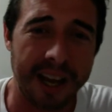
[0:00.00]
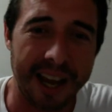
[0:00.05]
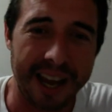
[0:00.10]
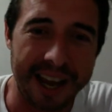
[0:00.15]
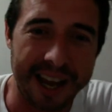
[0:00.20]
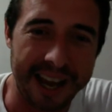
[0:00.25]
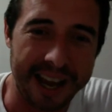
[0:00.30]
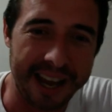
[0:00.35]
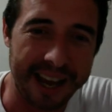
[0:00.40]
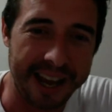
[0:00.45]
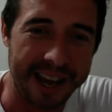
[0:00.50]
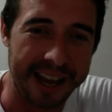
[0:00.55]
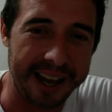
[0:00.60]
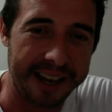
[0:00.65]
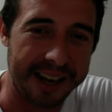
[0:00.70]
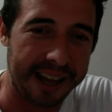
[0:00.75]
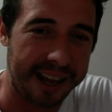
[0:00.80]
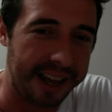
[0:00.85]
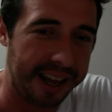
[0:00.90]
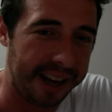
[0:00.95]
and
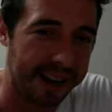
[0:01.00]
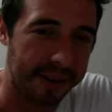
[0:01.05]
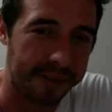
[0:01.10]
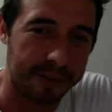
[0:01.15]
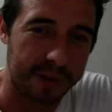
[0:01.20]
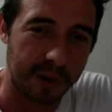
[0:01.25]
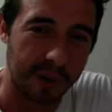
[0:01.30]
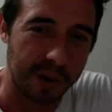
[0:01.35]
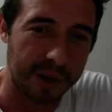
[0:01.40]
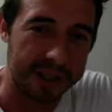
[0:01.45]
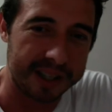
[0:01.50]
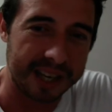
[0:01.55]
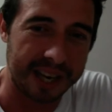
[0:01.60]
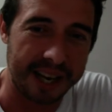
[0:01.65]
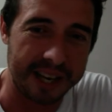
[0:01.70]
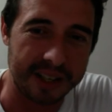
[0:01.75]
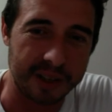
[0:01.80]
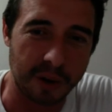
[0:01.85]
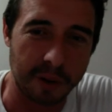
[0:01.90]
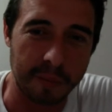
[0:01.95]
then, of course,
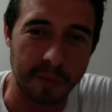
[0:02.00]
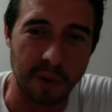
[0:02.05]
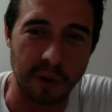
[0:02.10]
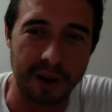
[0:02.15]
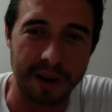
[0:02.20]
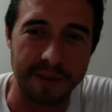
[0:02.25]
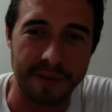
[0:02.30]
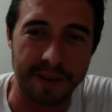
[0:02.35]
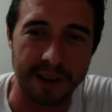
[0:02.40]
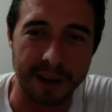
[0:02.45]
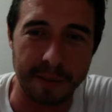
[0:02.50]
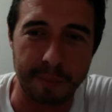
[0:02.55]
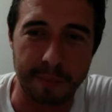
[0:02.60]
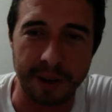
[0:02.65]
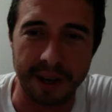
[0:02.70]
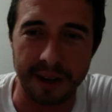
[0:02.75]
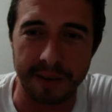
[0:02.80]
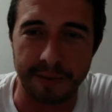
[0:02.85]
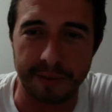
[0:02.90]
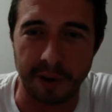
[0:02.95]
Enzo Amore via
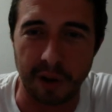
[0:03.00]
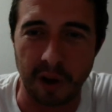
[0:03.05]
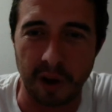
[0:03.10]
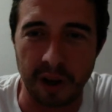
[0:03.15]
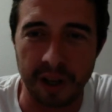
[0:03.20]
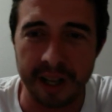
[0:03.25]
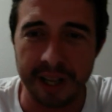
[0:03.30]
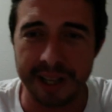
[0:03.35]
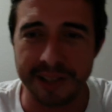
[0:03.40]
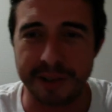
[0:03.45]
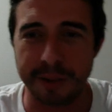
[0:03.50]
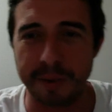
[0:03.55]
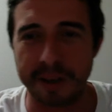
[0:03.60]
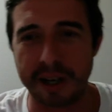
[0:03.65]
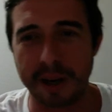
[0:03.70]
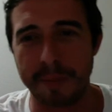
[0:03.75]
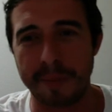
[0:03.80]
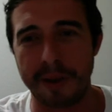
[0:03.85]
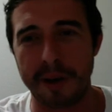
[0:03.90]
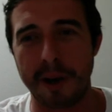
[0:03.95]
pinfall to
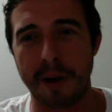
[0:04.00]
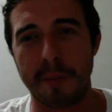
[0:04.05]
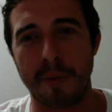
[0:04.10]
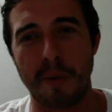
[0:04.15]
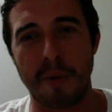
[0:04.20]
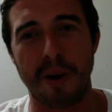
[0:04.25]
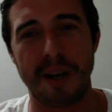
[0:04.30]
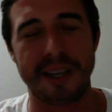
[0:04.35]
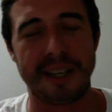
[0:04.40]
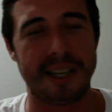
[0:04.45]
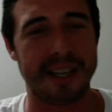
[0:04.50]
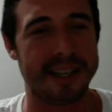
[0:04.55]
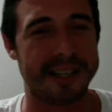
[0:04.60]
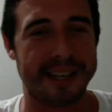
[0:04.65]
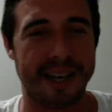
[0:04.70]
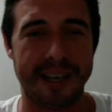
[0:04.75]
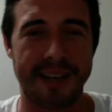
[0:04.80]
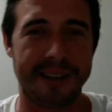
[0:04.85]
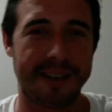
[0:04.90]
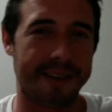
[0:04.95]
become the #1
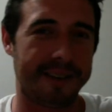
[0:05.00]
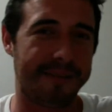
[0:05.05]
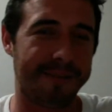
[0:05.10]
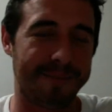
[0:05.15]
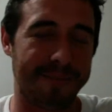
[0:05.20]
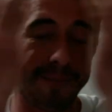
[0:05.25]
contender.